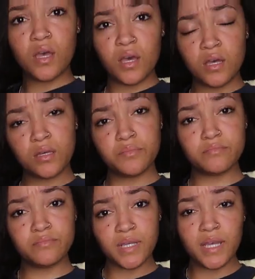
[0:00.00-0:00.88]

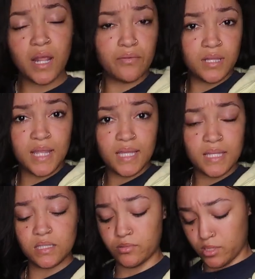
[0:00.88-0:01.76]
And I really like
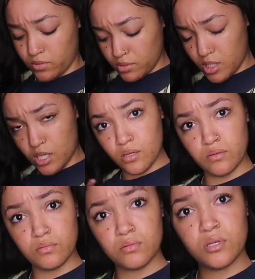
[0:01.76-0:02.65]
this one, it's really
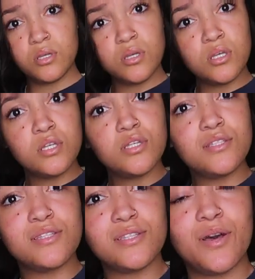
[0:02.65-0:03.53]
cute.
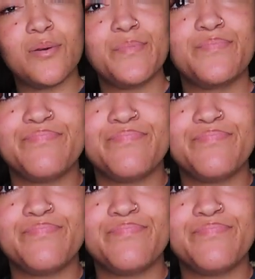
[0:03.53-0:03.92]
So,